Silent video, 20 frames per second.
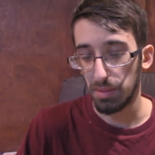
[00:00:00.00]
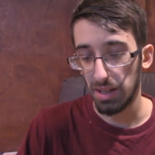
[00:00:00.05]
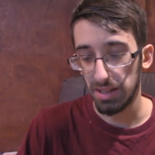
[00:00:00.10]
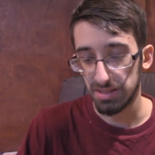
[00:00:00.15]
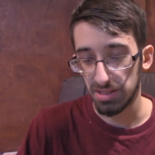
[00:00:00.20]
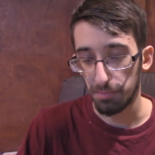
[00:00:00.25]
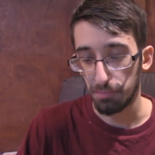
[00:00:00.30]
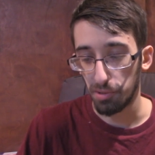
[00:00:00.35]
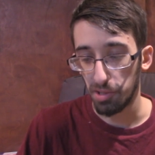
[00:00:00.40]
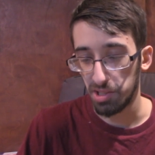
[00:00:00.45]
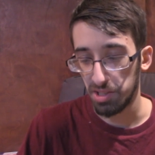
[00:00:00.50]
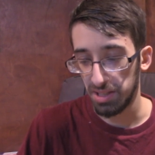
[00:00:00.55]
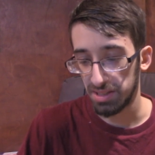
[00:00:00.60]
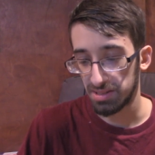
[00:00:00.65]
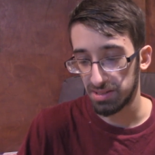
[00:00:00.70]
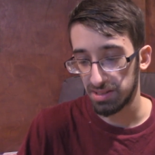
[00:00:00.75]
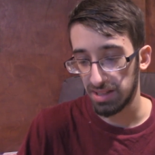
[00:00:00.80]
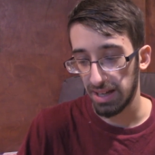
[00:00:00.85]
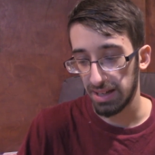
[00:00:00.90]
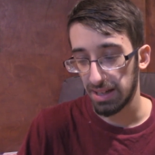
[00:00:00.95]
it's a pretty
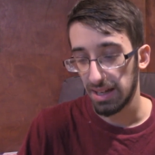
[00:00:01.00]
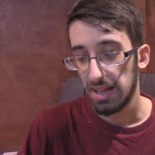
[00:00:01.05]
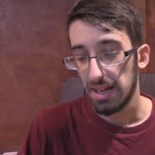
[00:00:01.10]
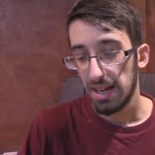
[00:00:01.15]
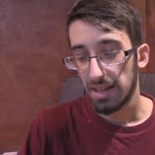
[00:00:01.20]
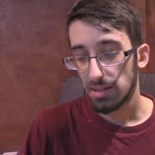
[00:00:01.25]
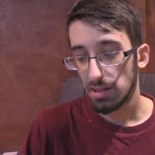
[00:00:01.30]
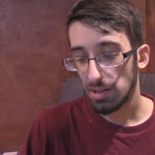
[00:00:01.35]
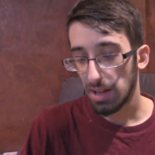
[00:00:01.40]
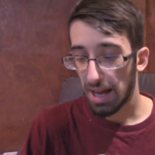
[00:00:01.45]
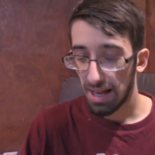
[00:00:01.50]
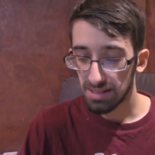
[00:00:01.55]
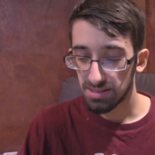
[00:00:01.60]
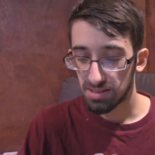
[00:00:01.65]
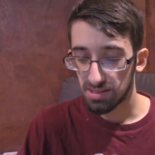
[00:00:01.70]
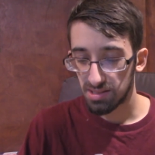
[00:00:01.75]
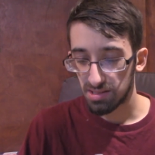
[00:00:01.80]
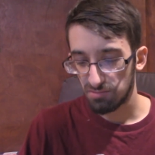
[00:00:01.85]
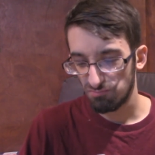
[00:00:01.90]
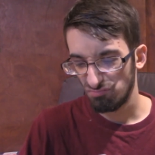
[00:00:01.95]
decent deck. The
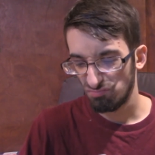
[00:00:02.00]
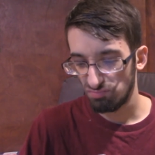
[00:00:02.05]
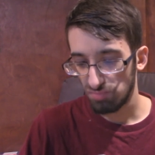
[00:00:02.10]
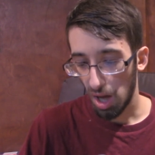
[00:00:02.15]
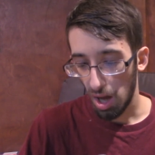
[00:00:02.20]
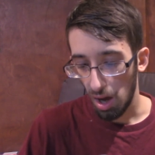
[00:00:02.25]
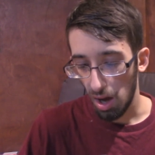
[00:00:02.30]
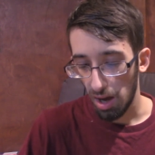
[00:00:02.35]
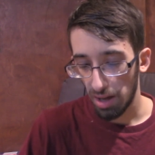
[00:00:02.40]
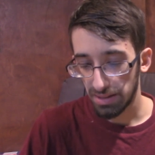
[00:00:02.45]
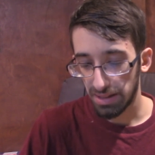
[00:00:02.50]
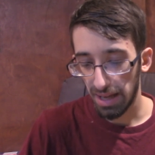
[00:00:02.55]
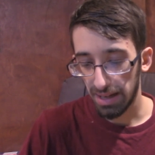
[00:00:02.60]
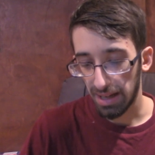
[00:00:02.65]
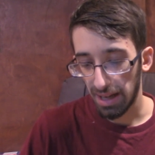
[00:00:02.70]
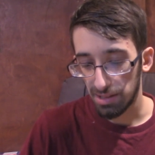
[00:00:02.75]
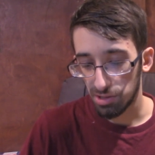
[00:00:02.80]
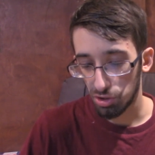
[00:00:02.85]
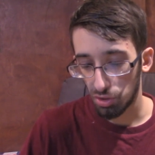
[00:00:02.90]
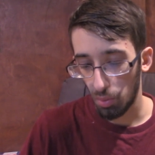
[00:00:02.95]
last uh, deck
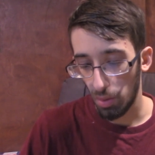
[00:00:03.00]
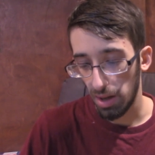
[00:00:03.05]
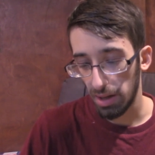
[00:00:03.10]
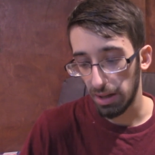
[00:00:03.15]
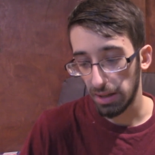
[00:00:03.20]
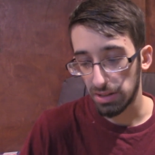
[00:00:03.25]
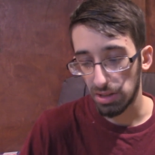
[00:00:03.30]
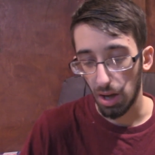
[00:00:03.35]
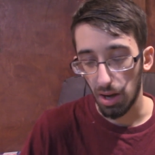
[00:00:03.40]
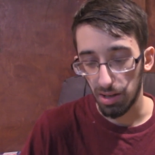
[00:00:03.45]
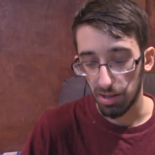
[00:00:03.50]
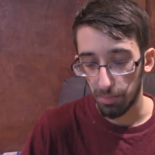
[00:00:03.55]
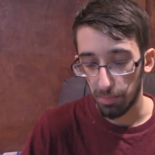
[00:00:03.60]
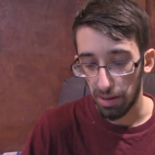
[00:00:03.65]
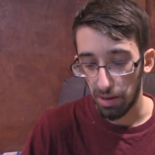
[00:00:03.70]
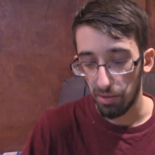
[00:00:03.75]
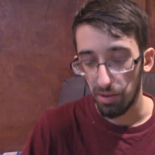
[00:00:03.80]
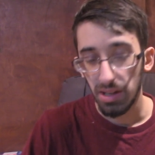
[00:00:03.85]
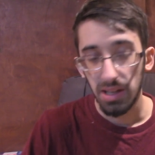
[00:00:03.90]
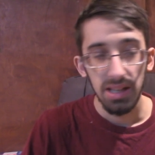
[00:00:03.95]
I just want to talk
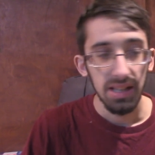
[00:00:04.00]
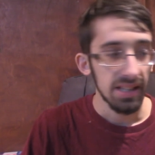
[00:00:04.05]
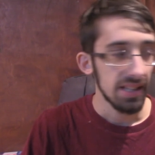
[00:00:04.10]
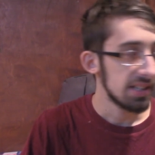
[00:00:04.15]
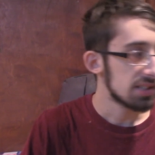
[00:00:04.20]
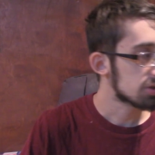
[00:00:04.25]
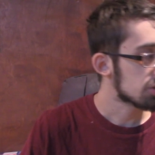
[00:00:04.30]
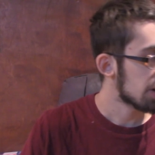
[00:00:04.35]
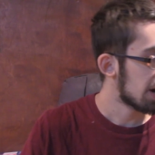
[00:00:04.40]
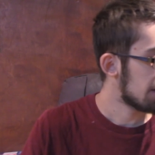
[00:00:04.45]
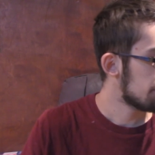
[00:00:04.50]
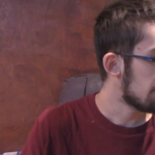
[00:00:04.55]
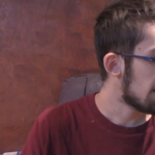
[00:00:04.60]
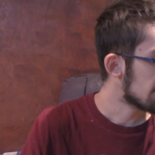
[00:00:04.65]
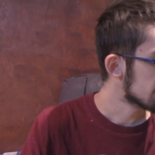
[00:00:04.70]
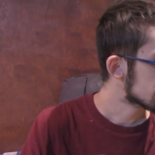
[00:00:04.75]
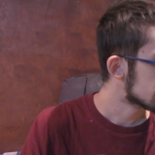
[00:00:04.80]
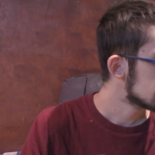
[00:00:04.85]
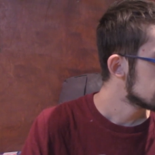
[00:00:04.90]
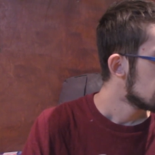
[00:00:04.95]
about is Gren
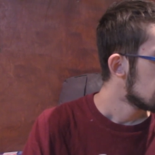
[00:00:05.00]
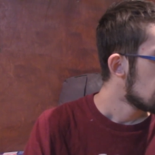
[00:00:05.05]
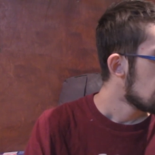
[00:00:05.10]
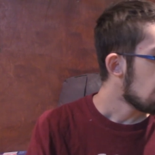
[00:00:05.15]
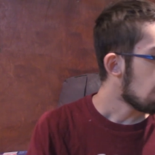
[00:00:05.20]
Maju.